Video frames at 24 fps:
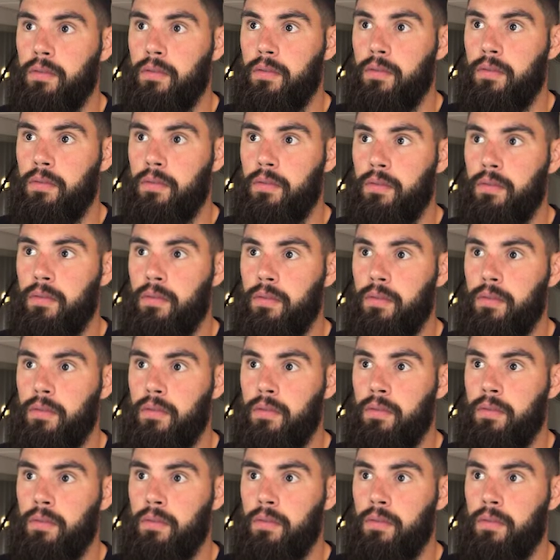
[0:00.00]

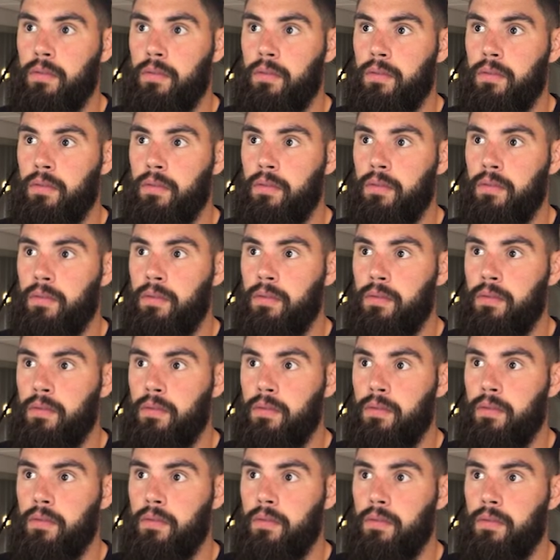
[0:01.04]

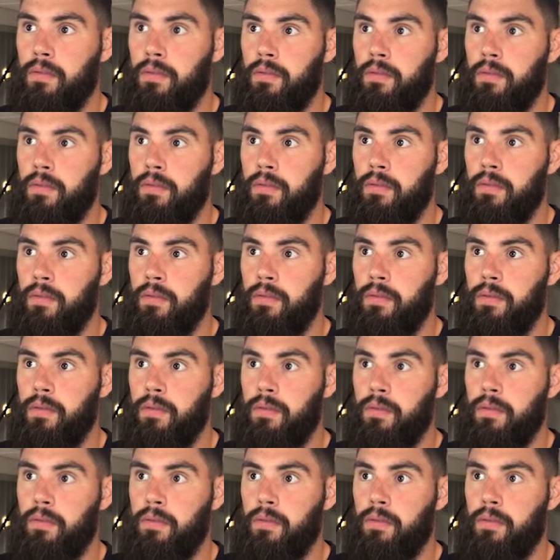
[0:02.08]

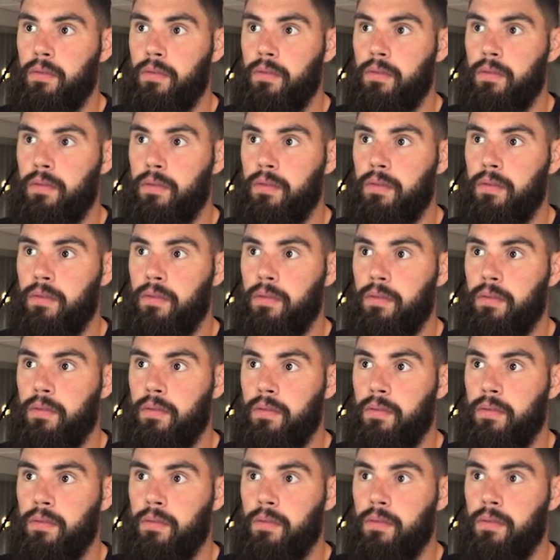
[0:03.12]

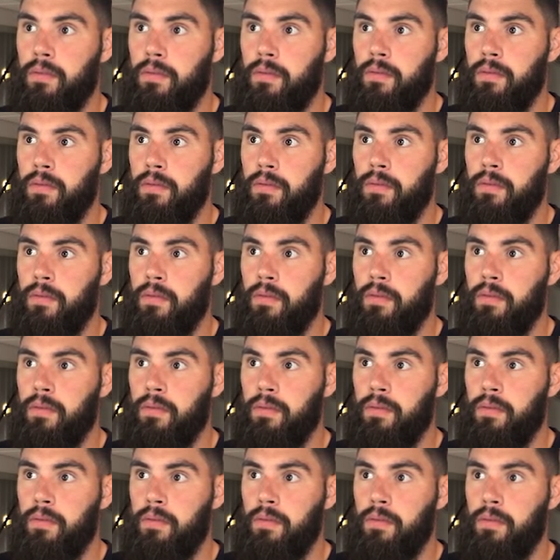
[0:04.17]

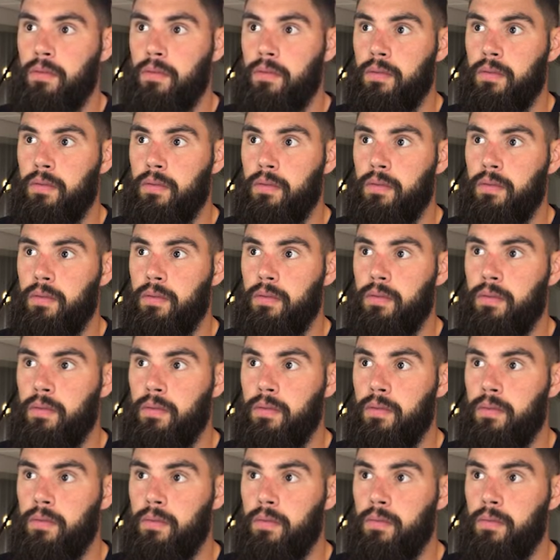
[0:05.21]
Nothing is said.